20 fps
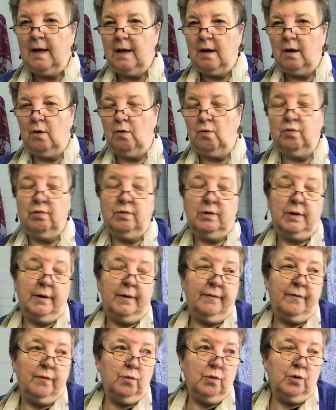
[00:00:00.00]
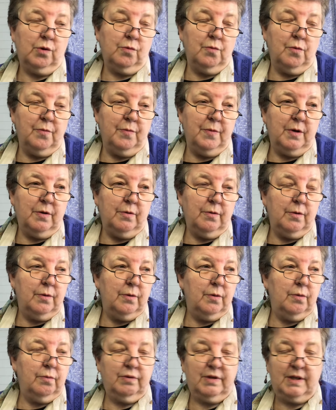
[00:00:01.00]
oh, I don't know if it was a woman or
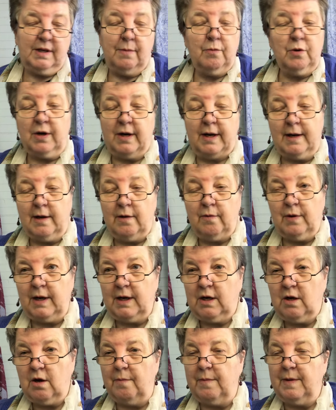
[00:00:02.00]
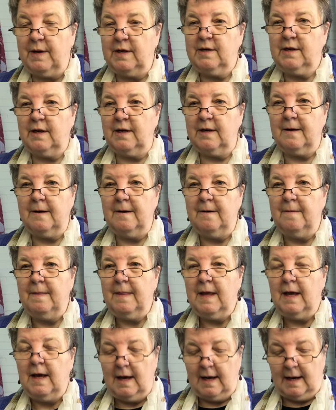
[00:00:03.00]
someone anyway, commented
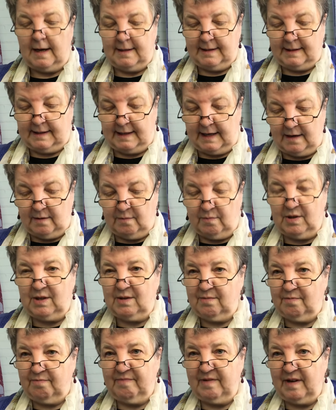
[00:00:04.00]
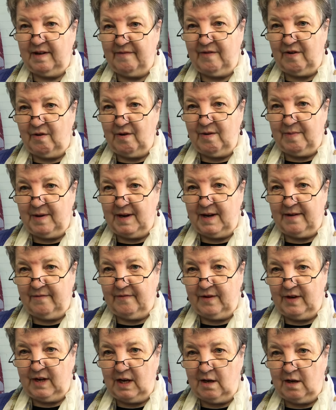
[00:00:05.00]
and said it was a very bad
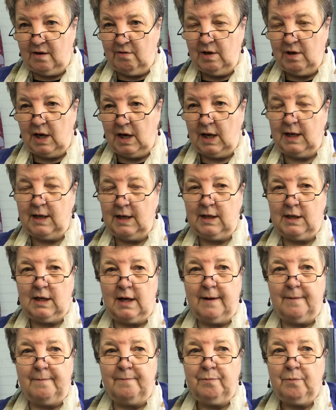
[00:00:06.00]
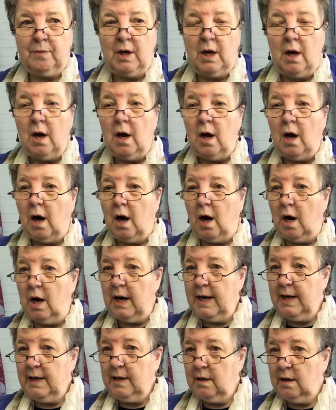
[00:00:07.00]
video. And uh,
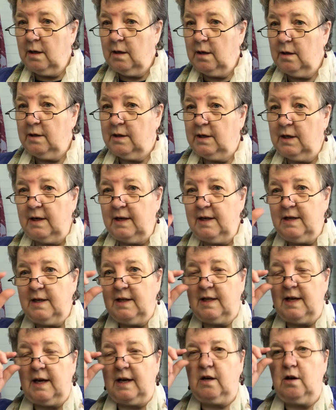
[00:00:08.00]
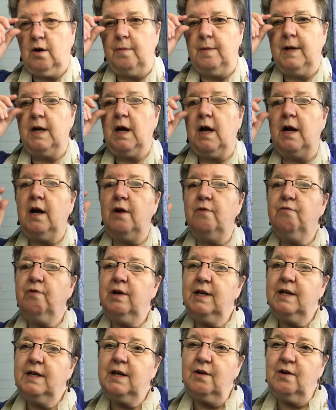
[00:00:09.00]
I deleted that comment and I
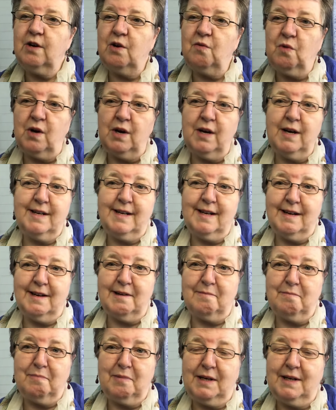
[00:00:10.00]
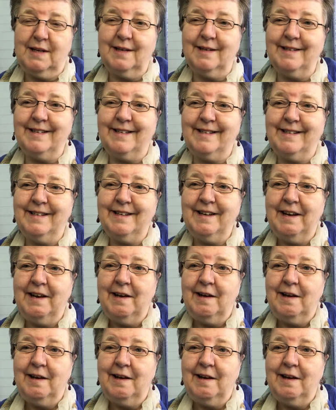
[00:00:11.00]
really don't know why I did it because